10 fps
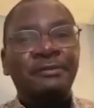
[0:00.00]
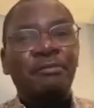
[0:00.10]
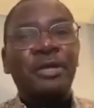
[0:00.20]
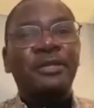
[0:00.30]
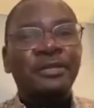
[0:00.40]

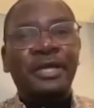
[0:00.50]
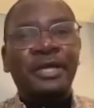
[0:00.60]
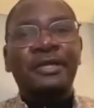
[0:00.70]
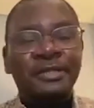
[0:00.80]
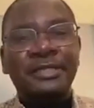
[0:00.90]
and that
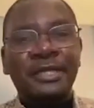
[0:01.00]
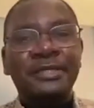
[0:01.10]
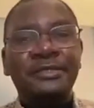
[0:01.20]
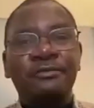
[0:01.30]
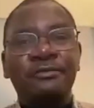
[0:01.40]
then
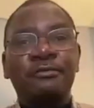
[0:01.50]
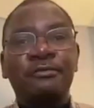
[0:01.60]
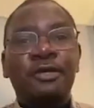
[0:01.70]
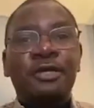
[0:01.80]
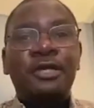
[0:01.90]

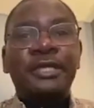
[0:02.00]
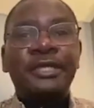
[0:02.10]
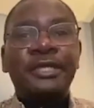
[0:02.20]
translates to